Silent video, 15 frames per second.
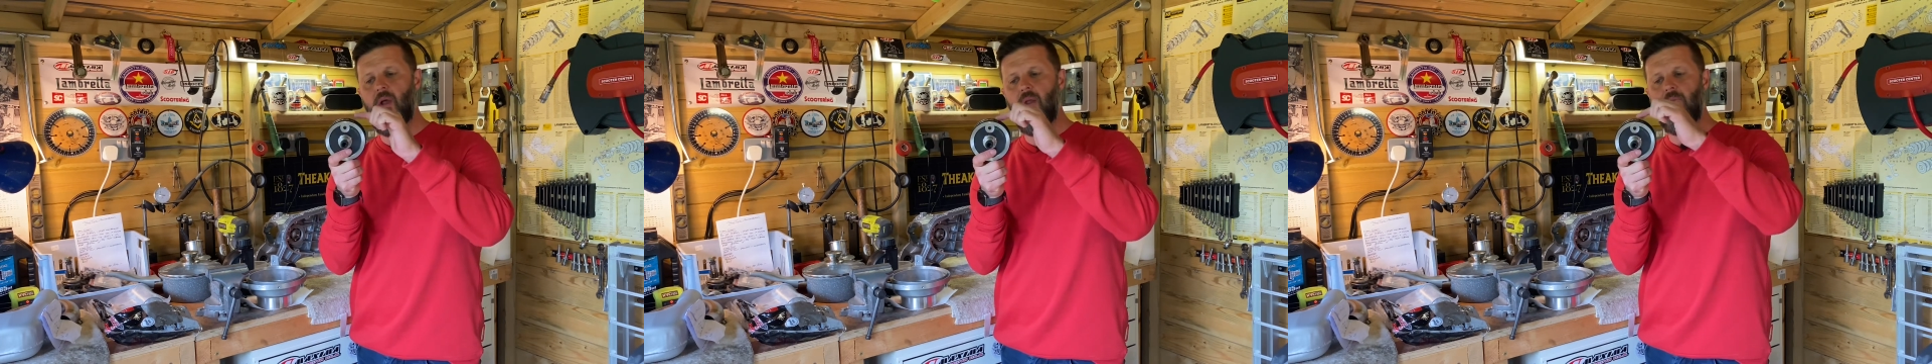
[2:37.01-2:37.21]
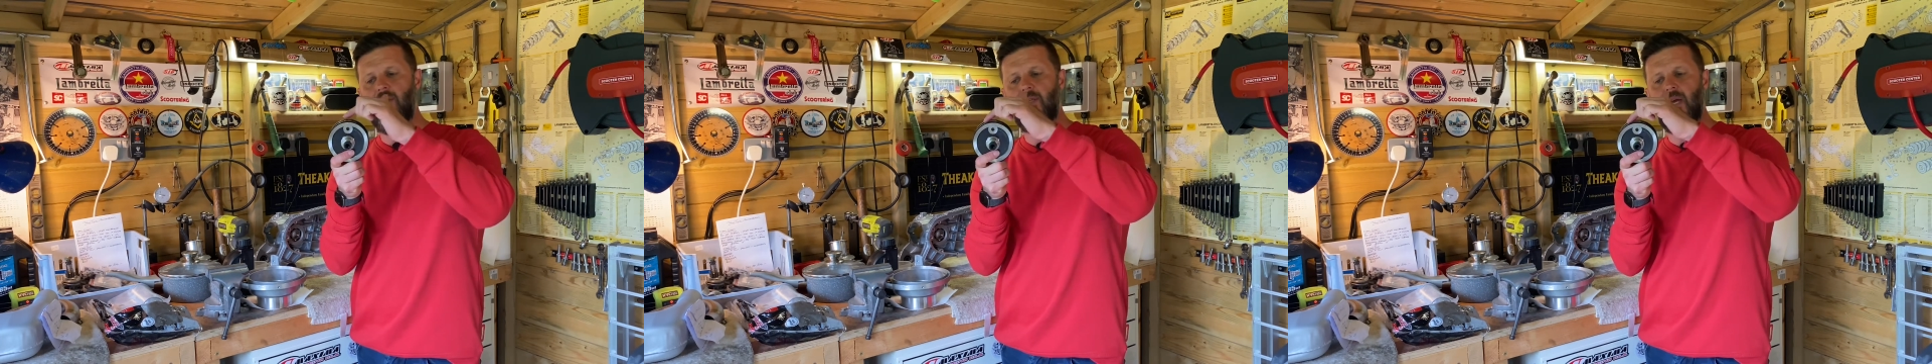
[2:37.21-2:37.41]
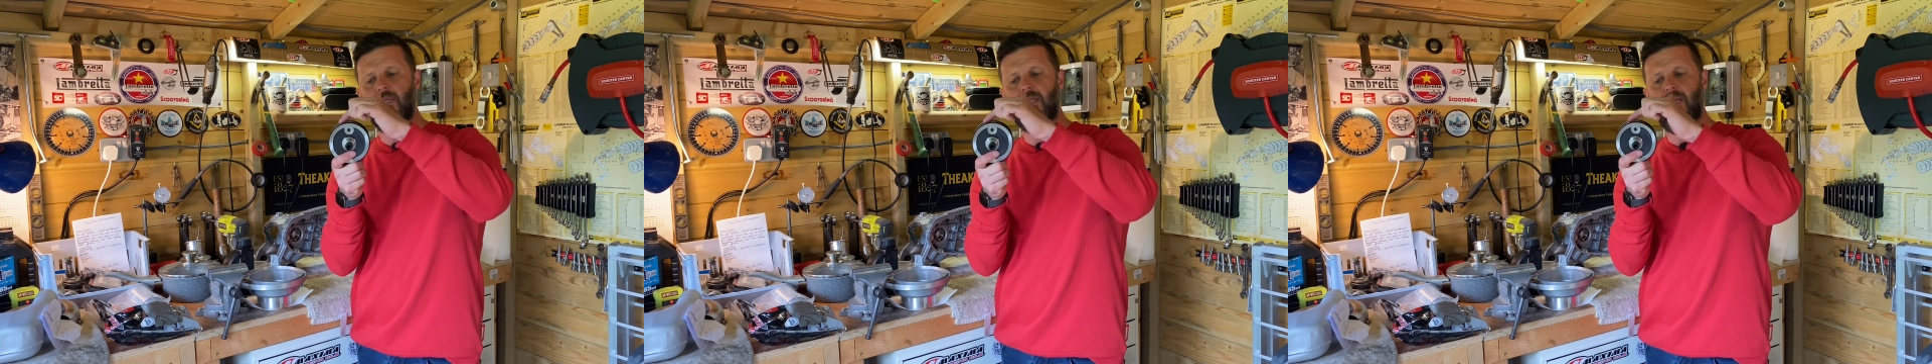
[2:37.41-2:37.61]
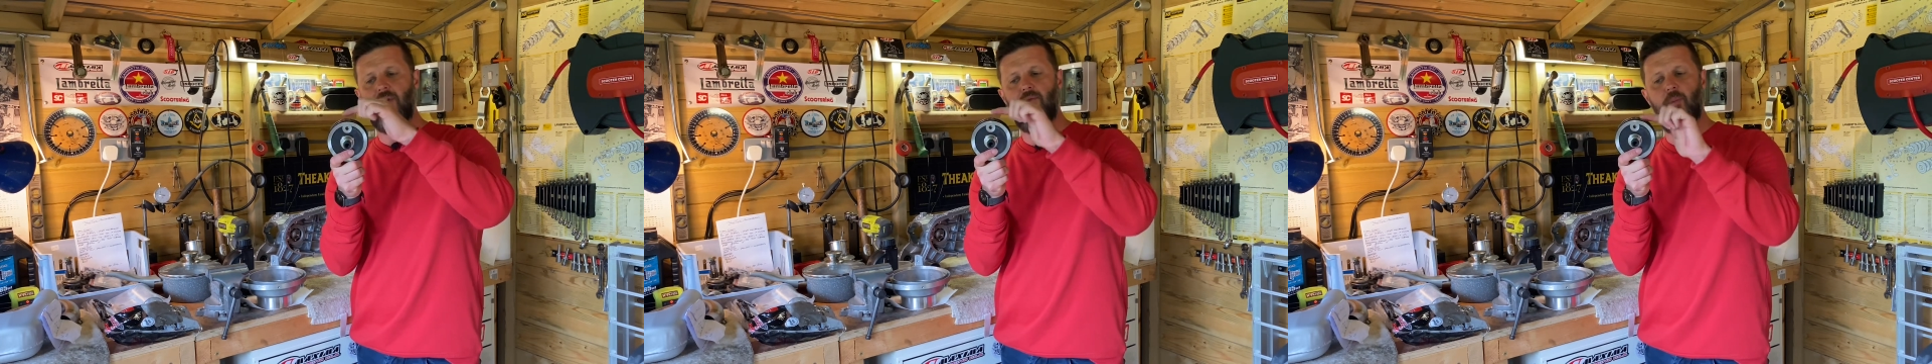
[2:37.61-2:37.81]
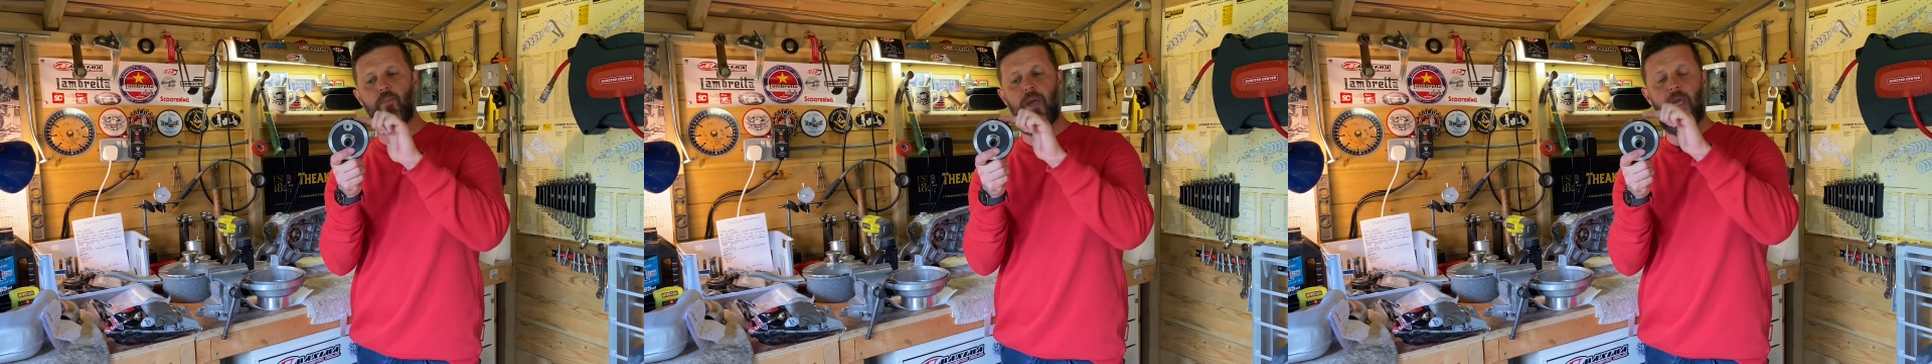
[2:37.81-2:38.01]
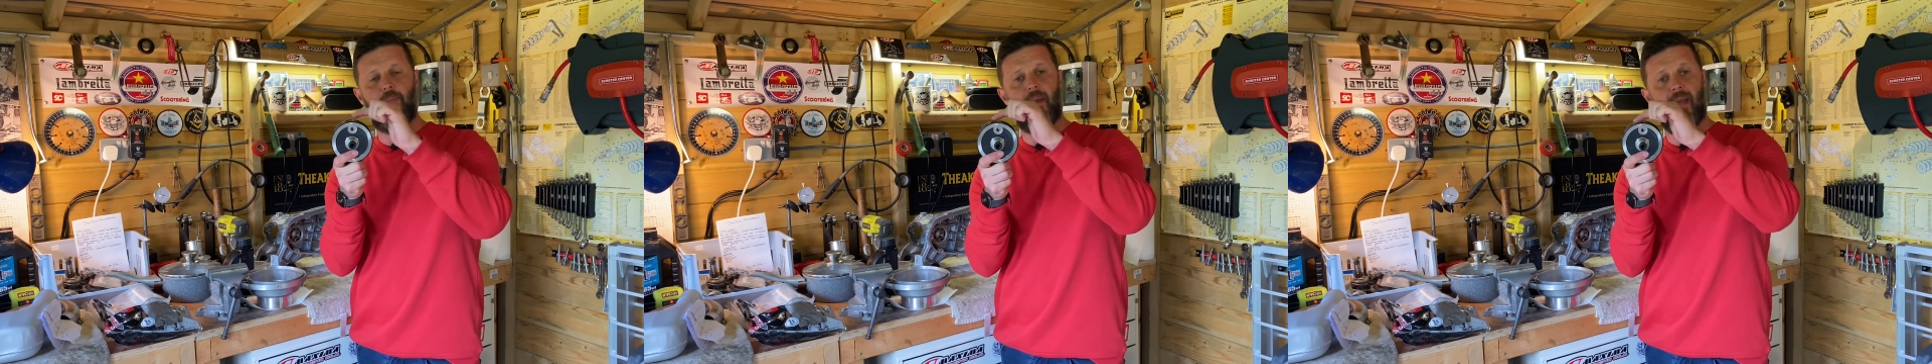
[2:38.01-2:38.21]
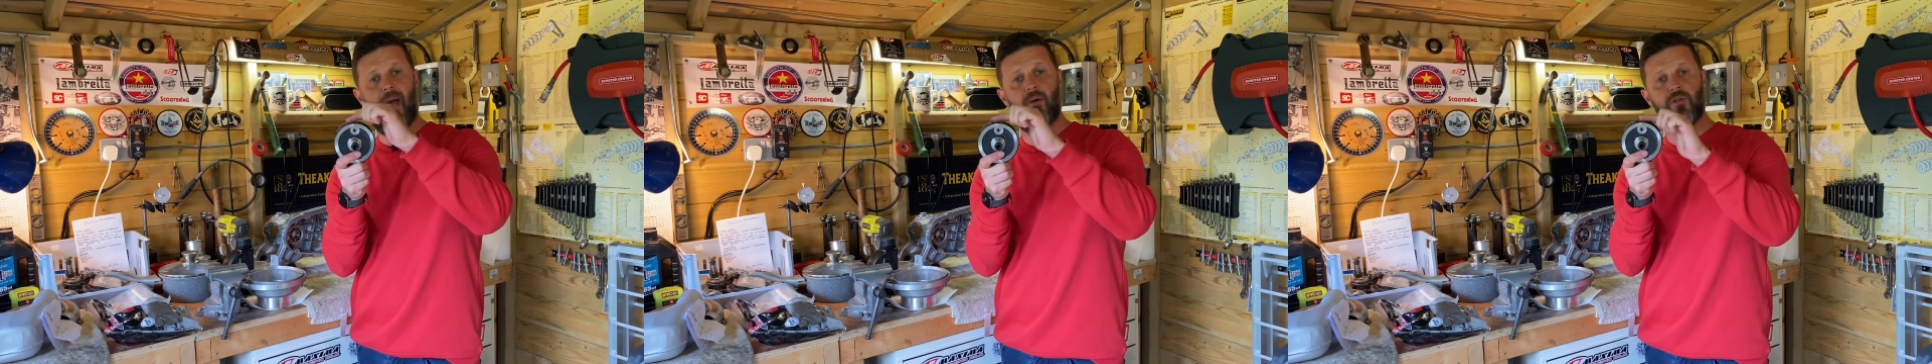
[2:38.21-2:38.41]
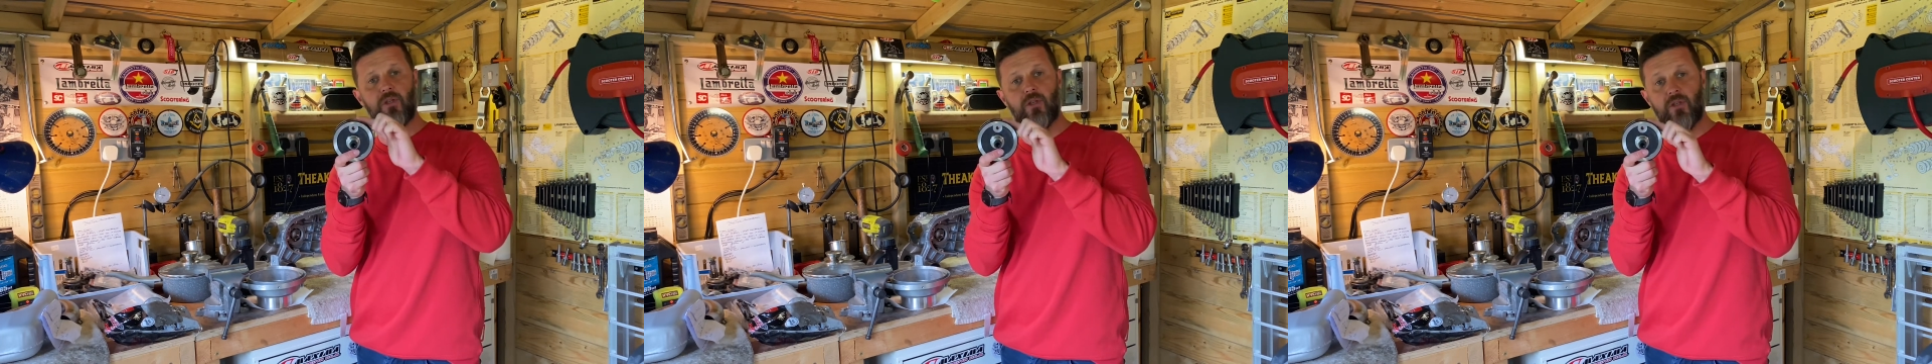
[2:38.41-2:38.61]
you start to get the rod peeping
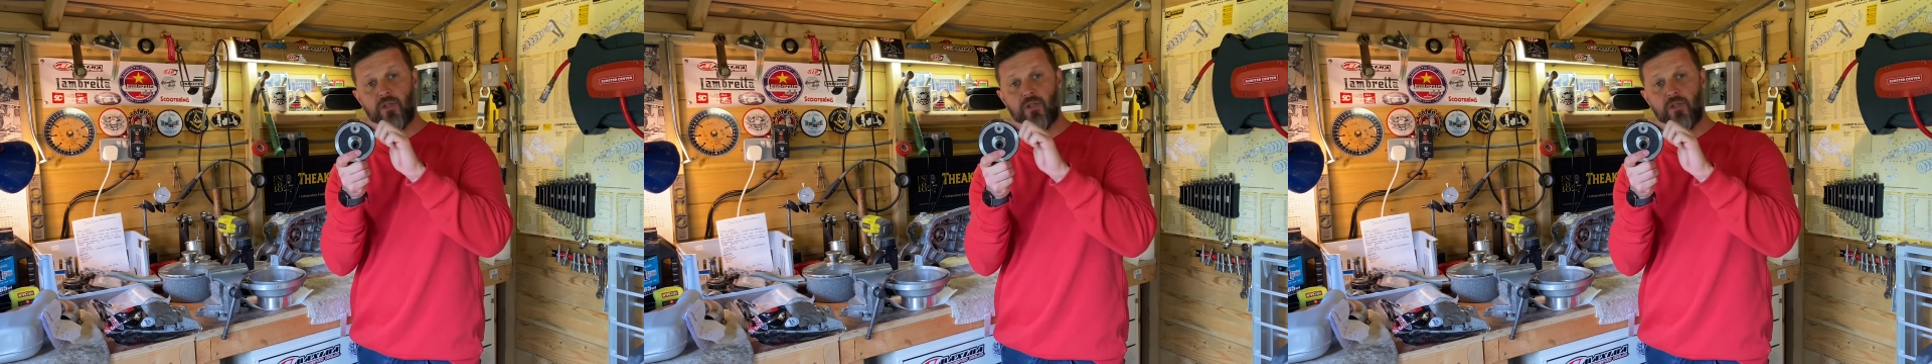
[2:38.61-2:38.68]
out at the